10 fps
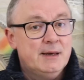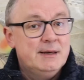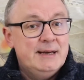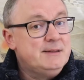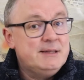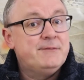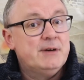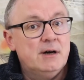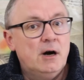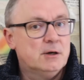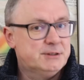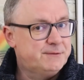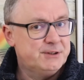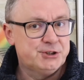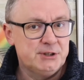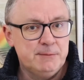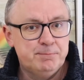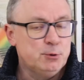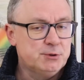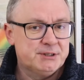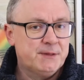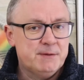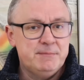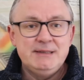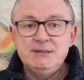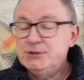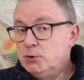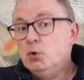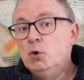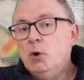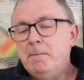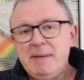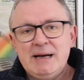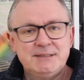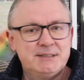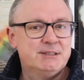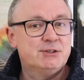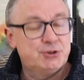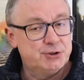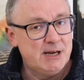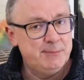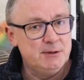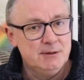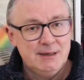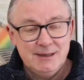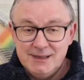It never artificially boosted the mids or masked treble.